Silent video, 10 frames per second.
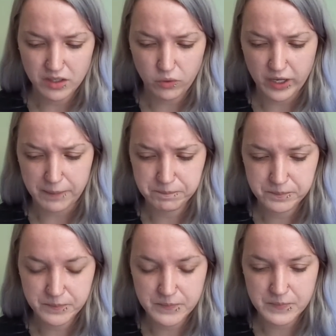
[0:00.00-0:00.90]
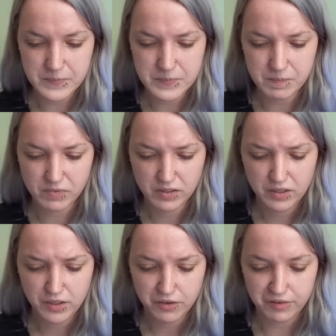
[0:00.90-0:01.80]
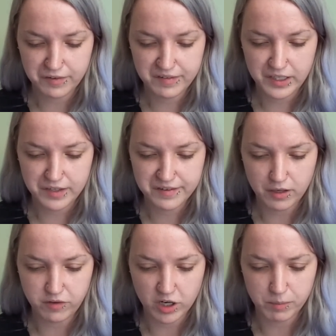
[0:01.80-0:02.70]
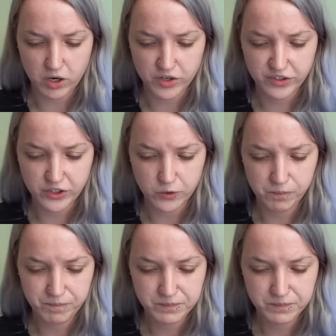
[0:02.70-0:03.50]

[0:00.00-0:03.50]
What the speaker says: Okay. So let's see self-harm part 2.